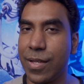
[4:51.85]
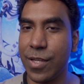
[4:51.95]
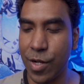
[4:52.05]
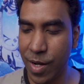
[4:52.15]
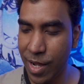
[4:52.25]

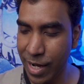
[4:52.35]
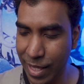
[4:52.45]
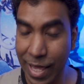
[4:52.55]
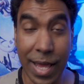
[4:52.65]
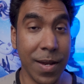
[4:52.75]
you're gonna
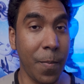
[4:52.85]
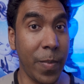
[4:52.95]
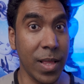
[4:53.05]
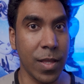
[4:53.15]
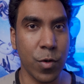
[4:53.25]
get
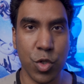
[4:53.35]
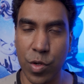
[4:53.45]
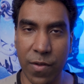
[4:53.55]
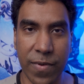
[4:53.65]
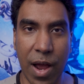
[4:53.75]
below
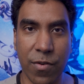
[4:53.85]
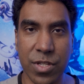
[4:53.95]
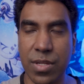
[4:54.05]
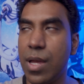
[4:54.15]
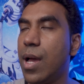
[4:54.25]
12
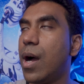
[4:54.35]
hours.